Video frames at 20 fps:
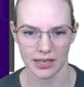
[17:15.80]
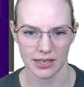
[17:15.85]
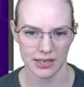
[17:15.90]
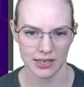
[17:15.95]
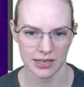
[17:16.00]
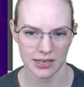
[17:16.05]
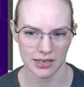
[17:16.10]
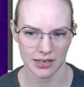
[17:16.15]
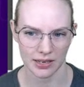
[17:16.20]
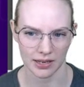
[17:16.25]

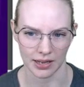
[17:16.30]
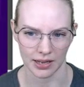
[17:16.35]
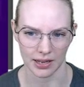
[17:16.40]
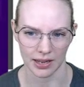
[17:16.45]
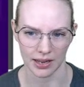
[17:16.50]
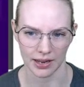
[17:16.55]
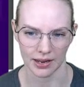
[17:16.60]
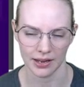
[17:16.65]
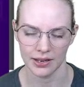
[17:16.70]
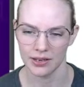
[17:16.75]

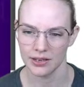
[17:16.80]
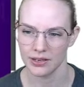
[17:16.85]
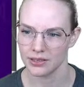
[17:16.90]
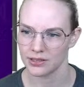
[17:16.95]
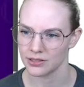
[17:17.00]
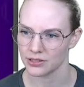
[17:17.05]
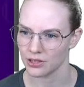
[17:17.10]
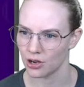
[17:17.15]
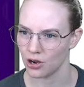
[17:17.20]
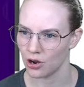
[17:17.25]
EI.
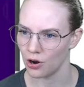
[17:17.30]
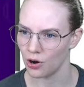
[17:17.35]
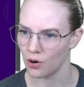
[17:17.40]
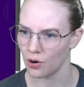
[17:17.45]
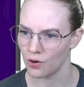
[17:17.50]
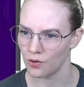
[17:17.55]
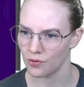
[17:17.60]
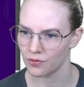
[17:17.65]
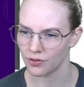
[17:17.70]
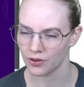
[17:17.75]

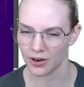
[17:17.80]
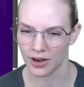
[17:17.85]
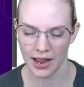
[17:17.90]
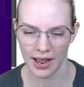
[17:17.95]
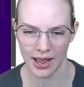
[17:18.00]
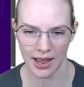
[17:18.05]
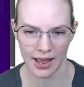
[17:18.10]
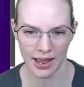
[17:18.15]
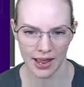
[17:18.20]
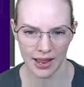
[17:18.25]
So for
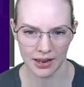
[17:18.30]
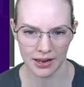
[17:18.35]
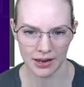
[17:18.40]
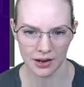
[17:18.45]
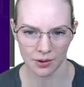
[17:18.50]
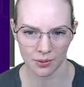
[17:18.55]
A,